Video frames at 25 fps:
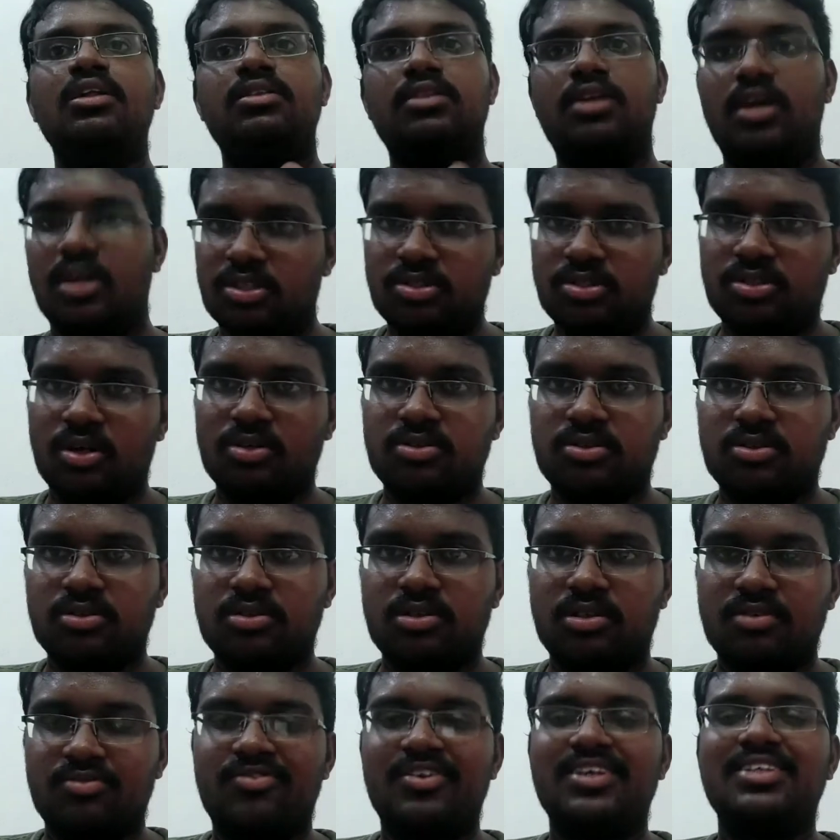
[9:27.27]
That is also a
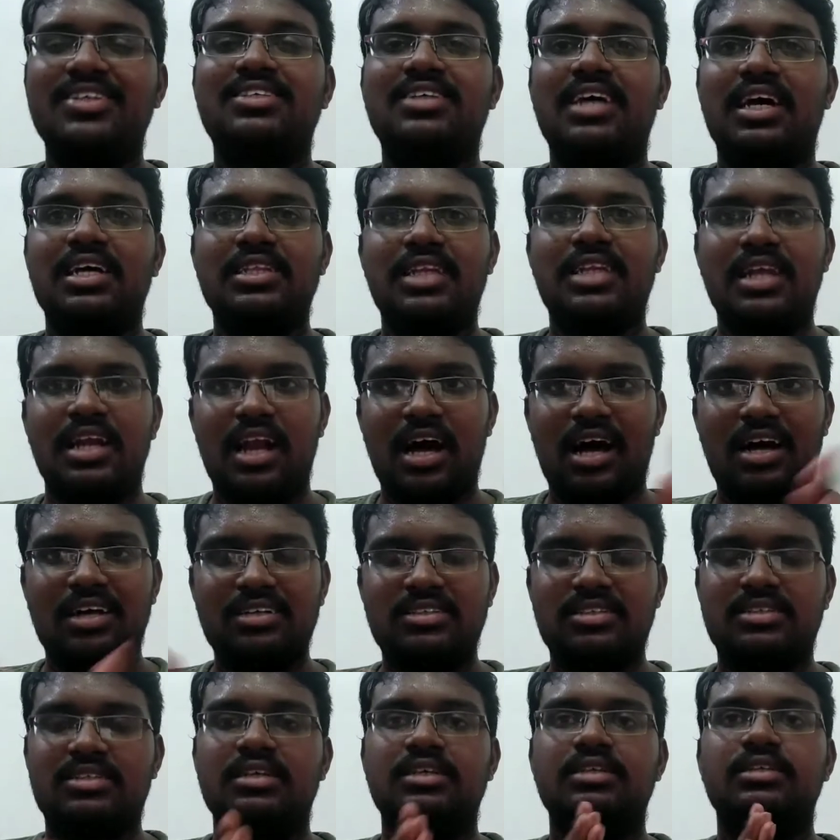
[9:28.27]
difference. And the
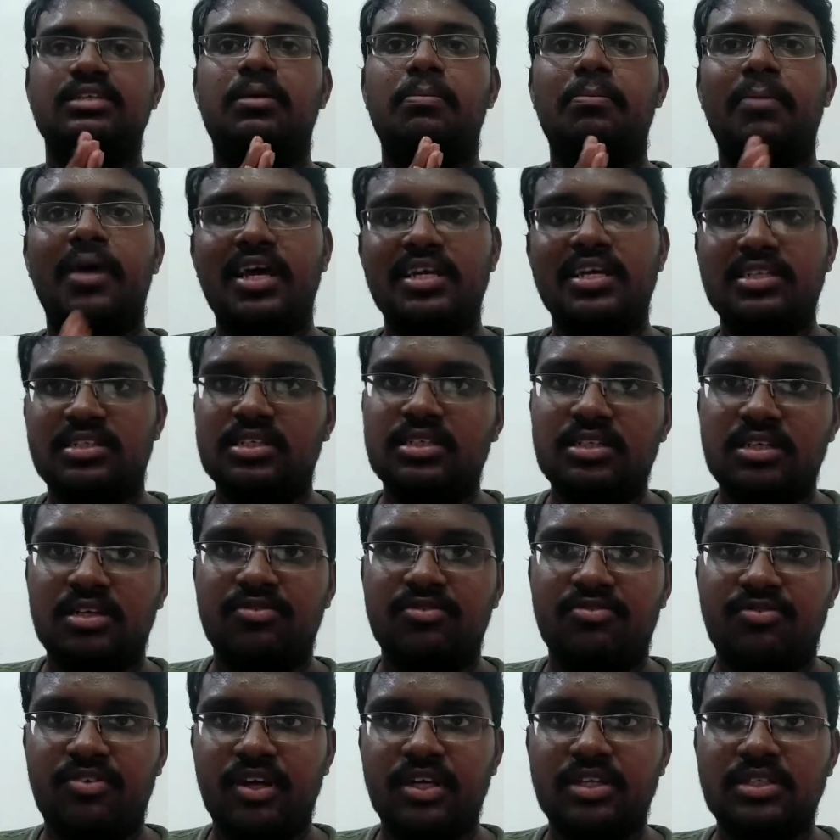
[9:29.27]
last thing, the major
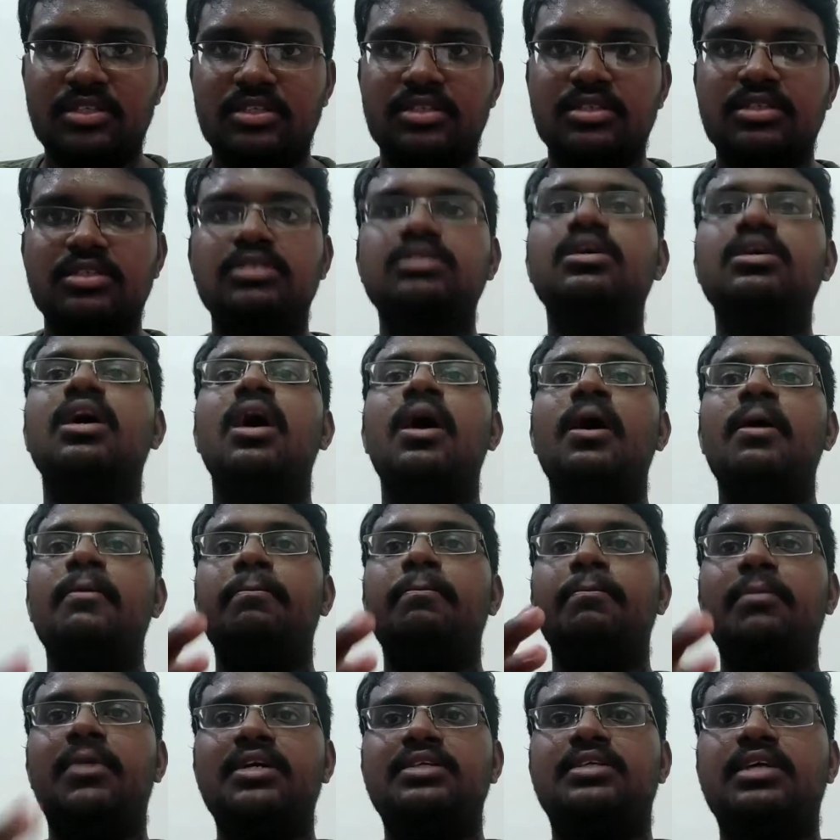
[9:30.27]
difference is
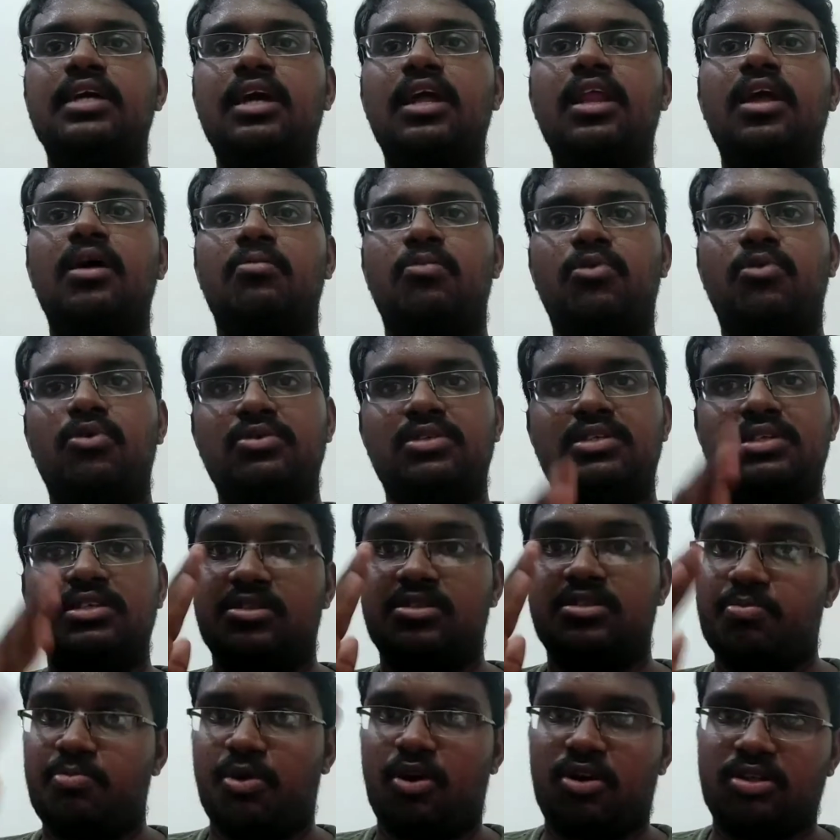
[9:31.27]
basically about
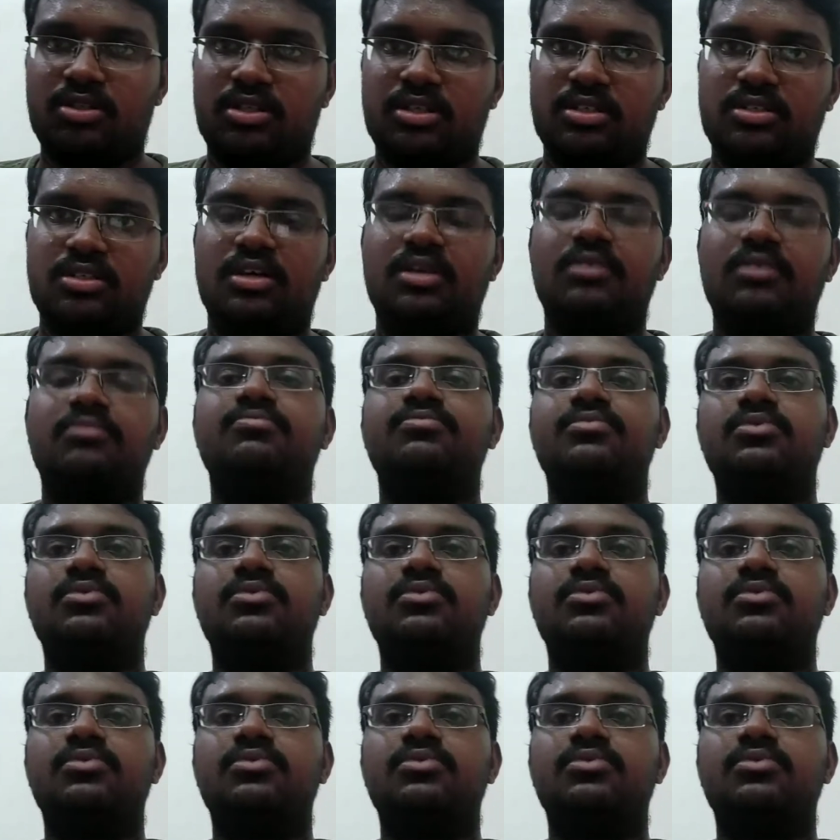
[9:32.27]
this processor.